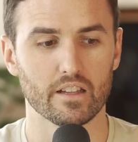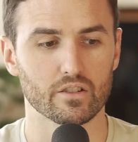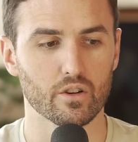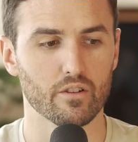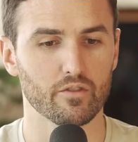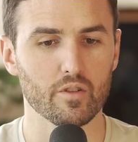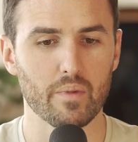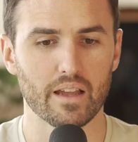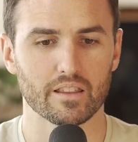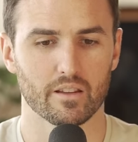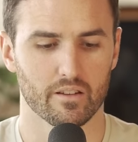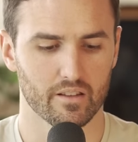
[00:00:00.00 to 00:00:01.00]
And so if you
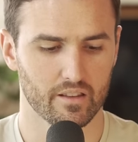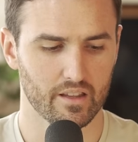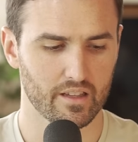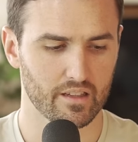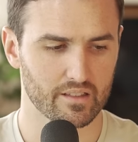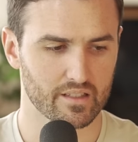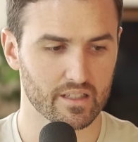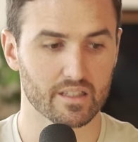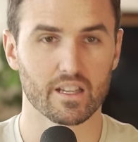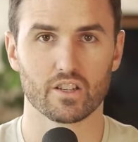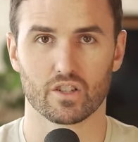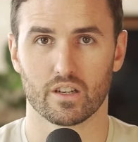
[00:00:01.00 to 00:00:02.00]
make the, the
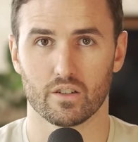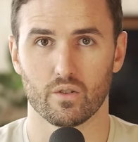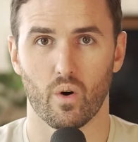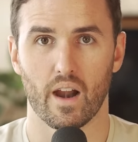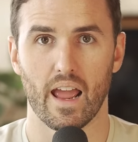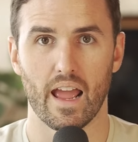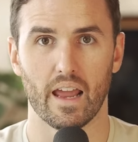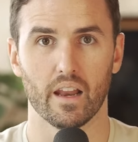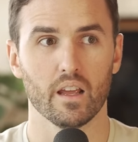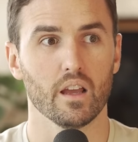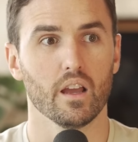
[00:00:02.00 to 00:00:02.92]
decision in your head,